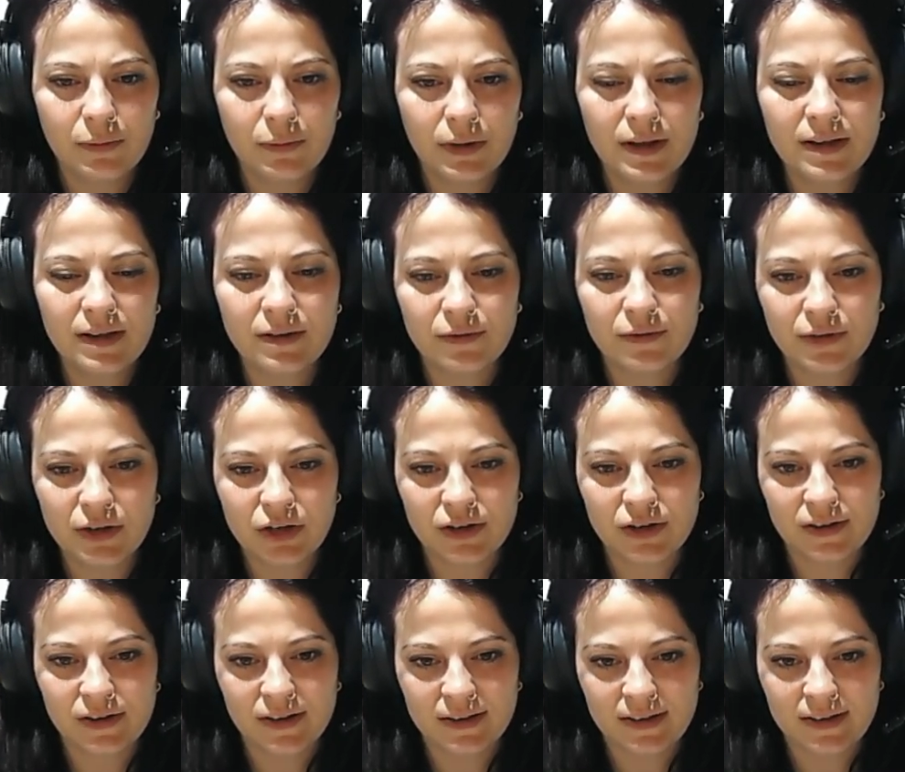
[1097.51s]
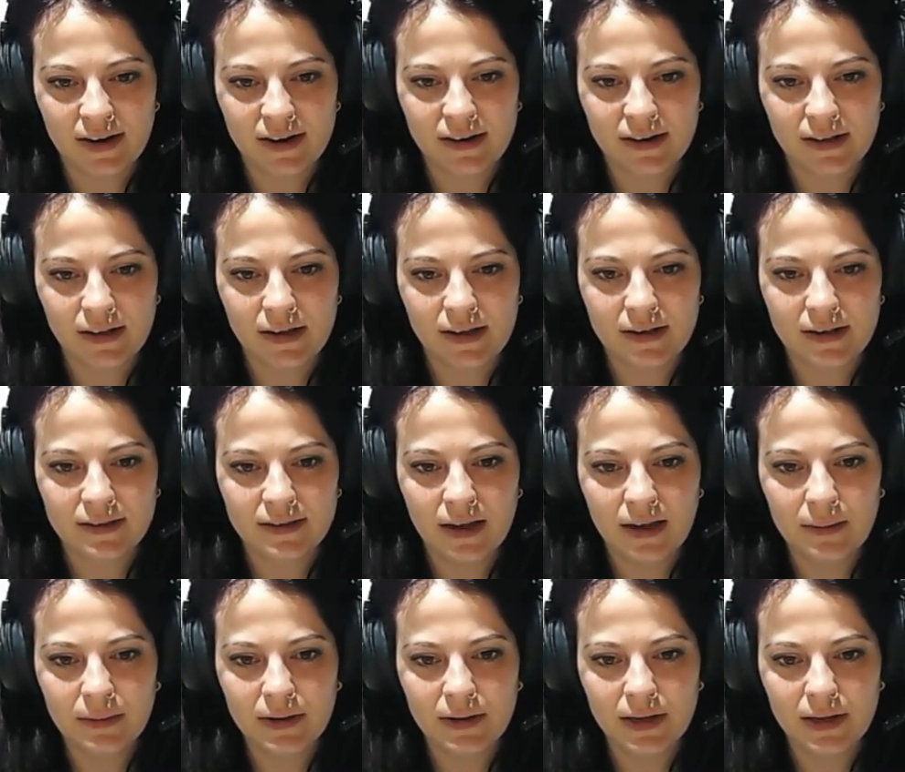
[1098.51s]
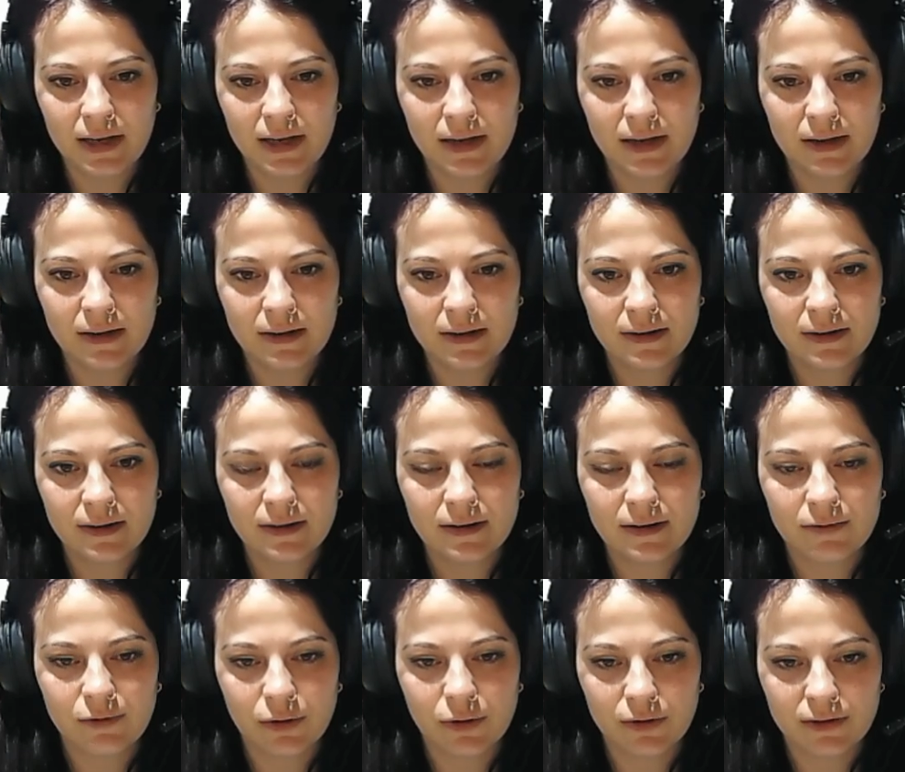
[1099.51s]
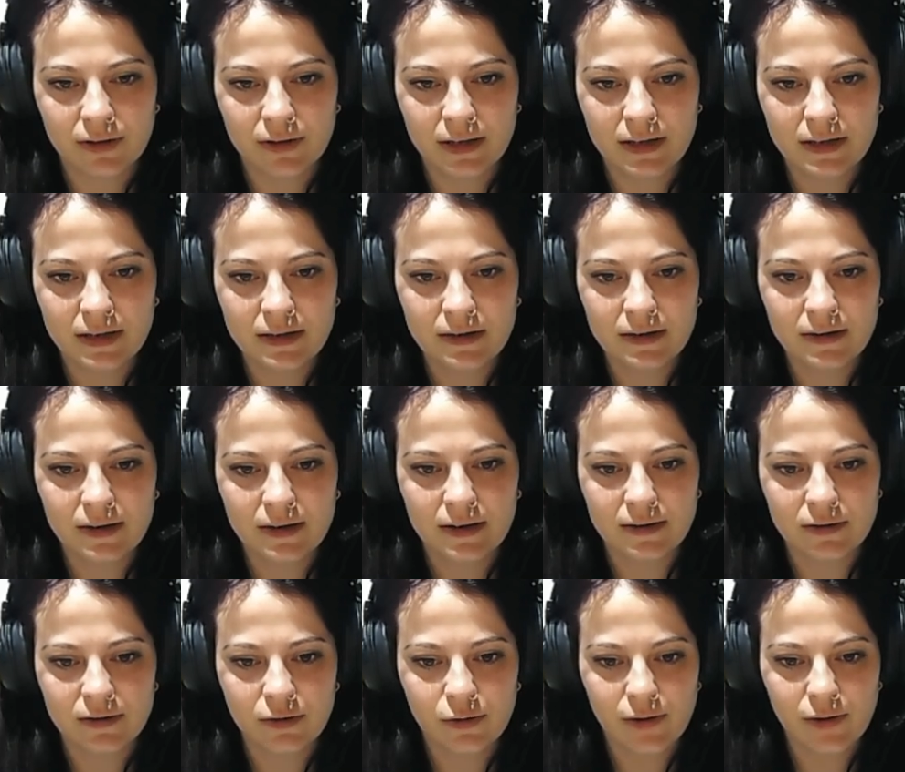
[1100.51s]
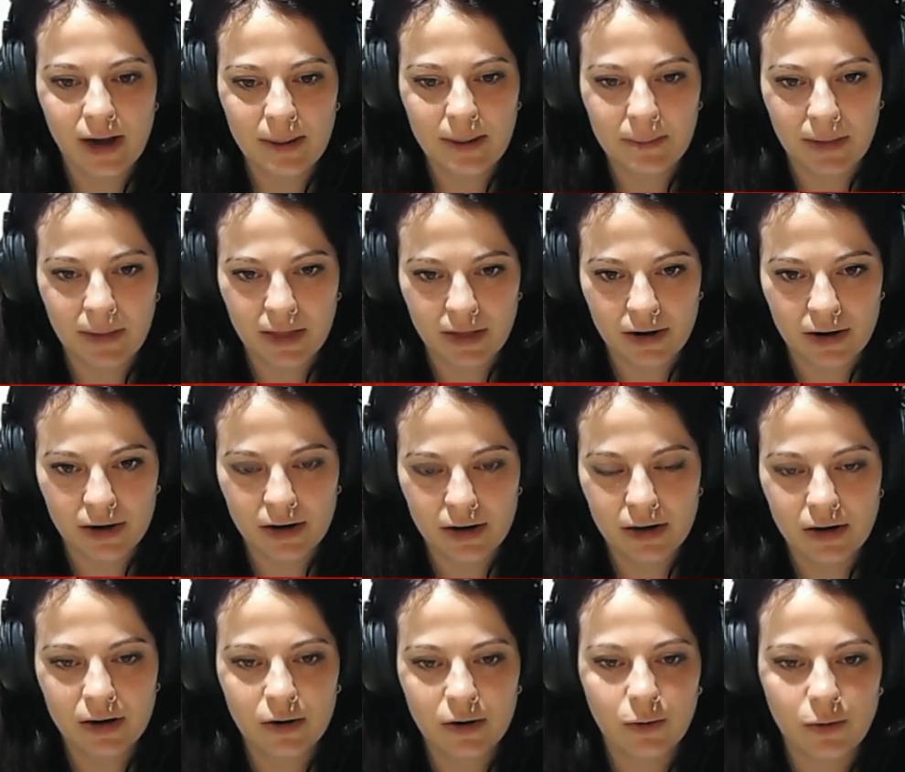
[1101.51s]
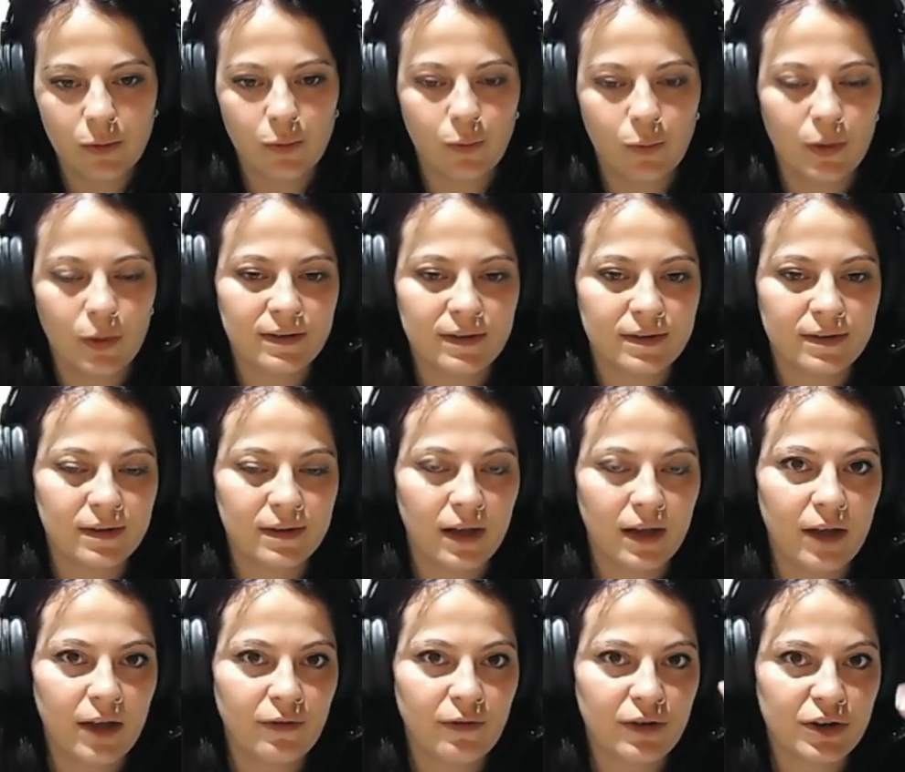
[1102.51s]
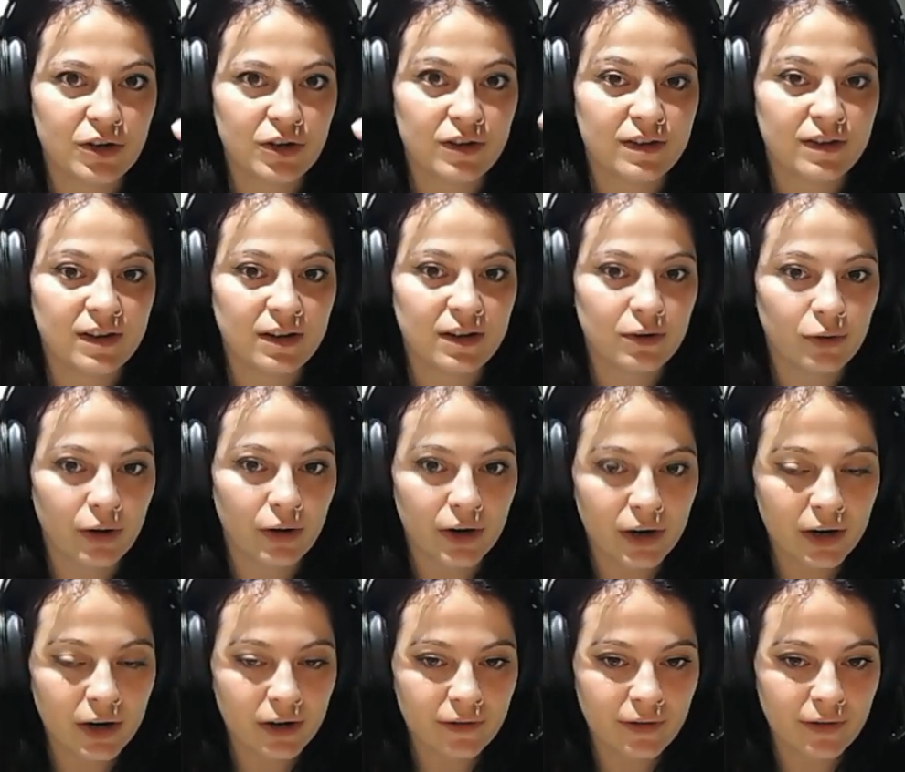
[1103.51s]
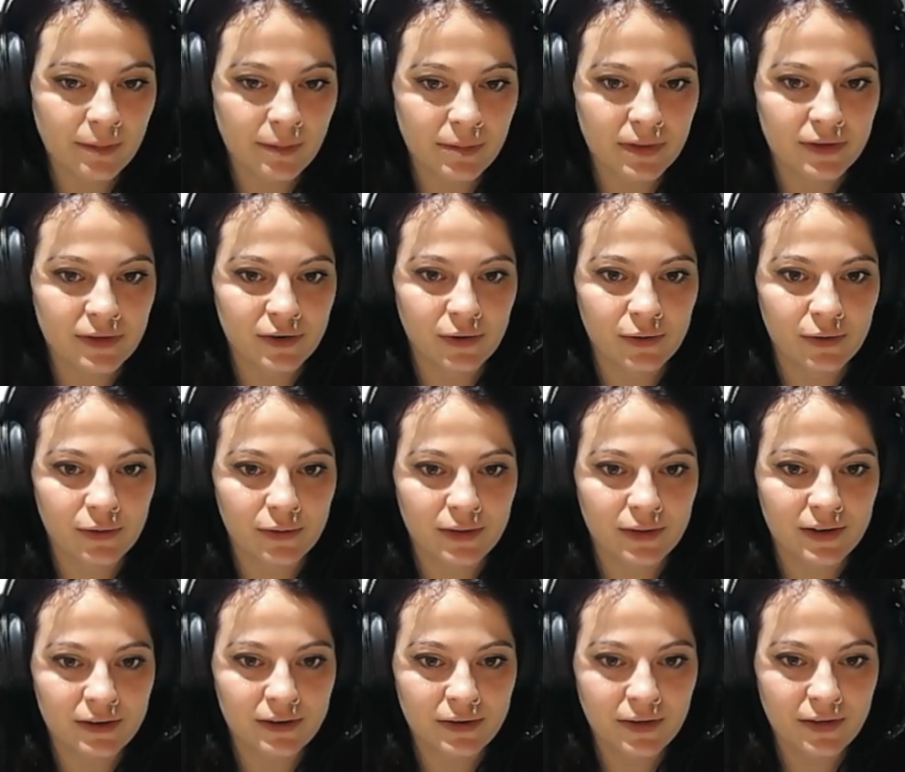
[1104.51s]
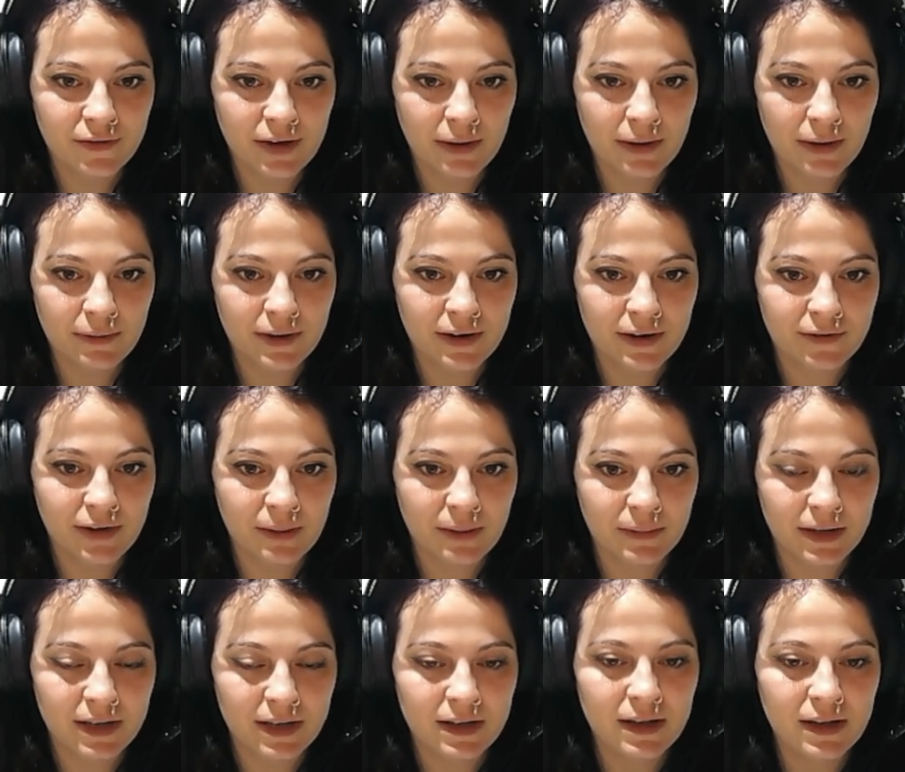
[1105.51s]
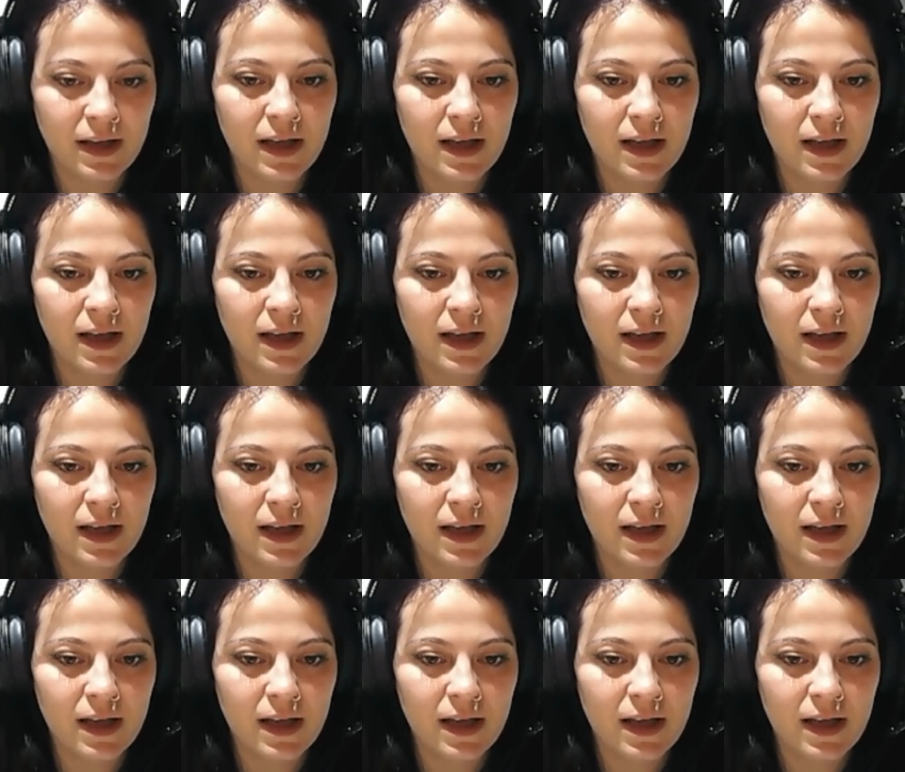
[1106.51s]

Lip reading: Well, he's a Richardson technically, because Emily Roseland, his grandmother, was a Richardson daughter from. So these are the founding family.